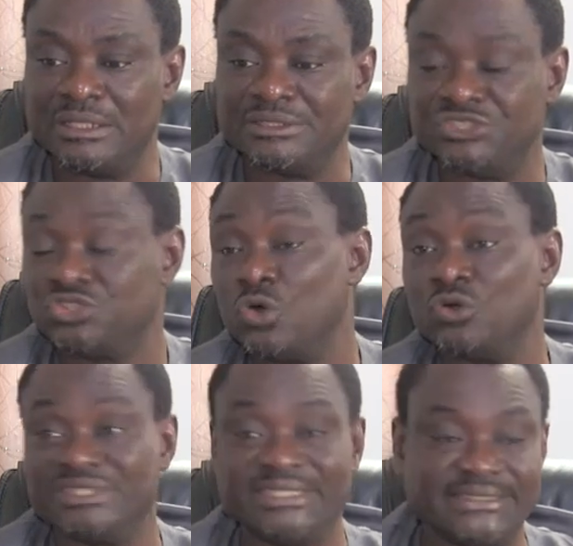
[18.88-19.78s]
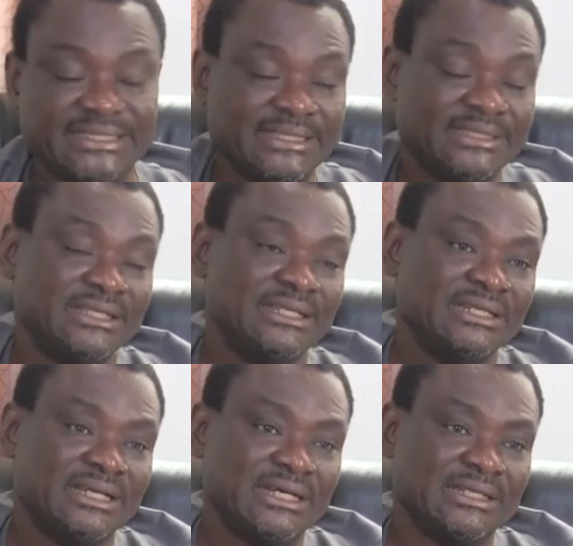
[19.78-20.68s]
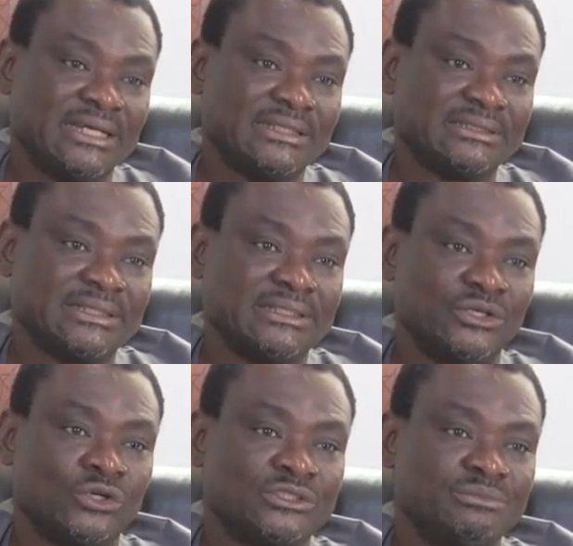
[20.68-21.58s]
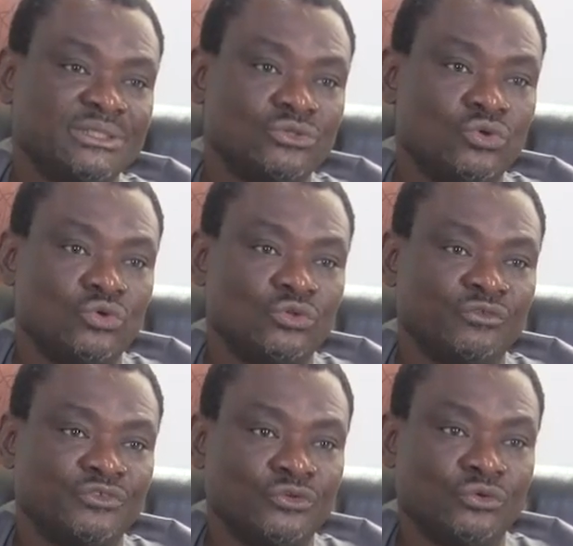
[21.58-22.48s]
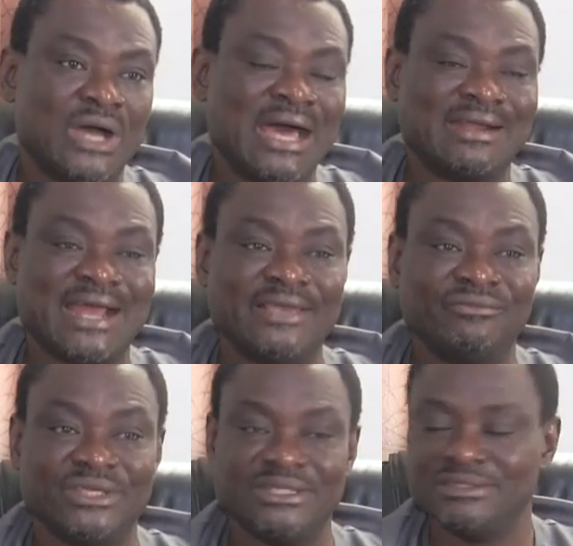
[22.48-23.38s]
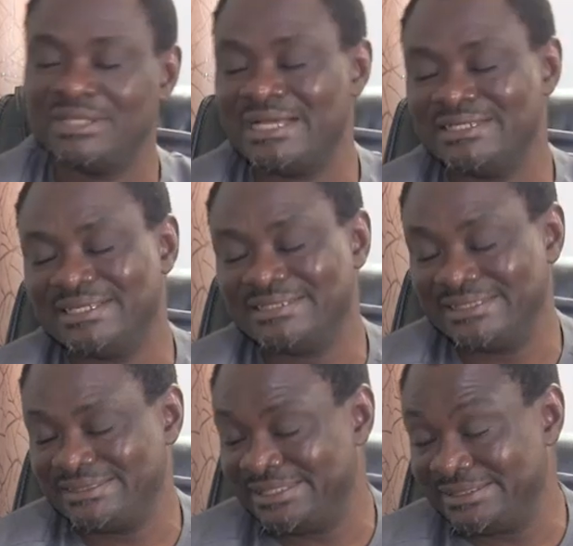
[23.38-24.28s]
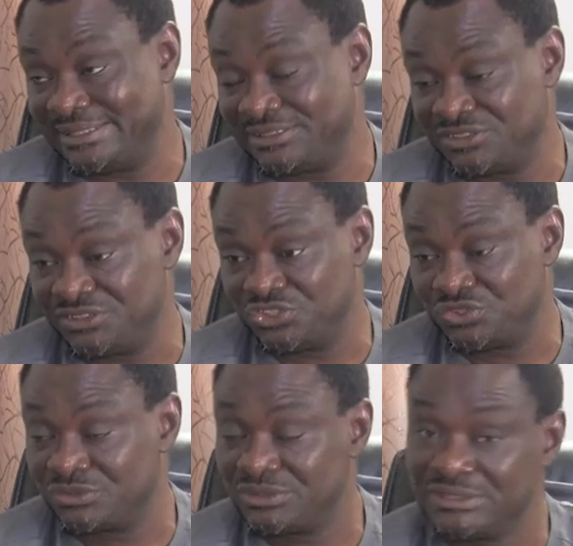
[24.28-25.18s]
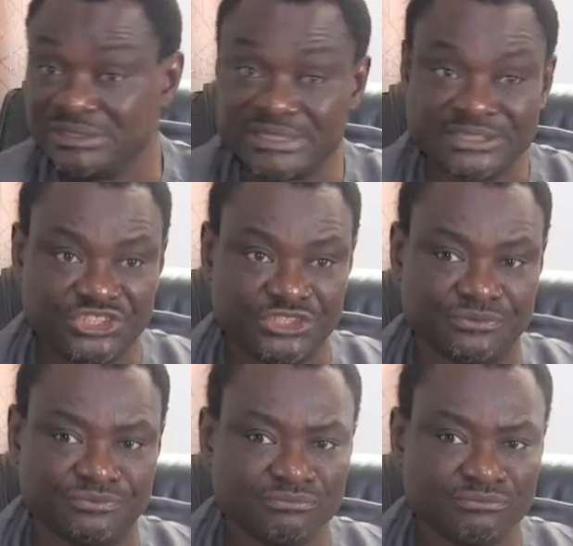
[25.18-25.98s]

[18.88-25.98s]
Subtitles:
it is coordinated and that the ultimate goal of arriving at their end destination is achieved.